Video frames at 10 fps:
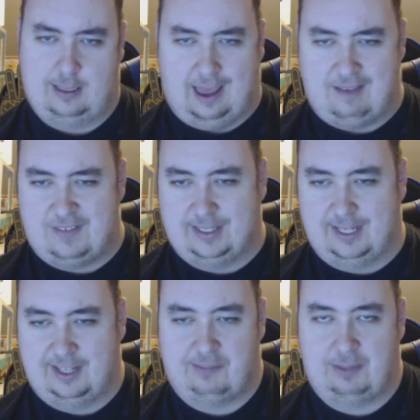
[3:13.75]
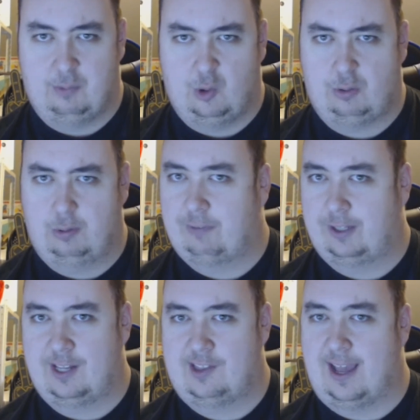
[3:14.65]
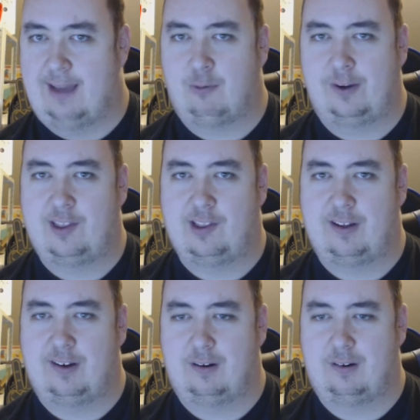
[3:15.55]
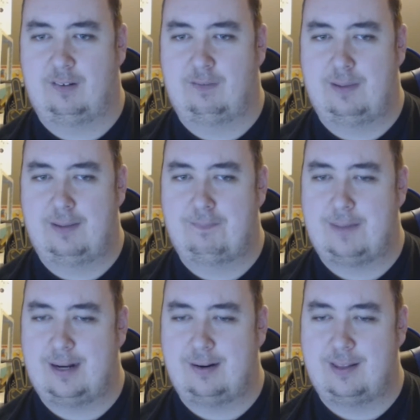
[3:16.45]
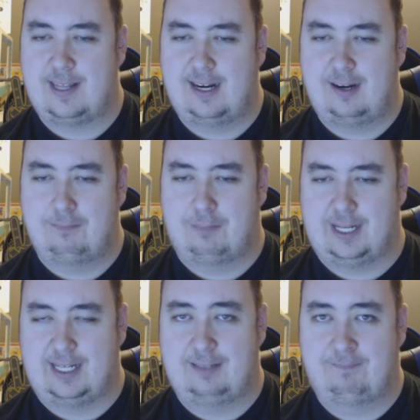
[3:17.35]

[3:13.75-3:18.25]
I feel like something more equivalent to psi points could have been better there, but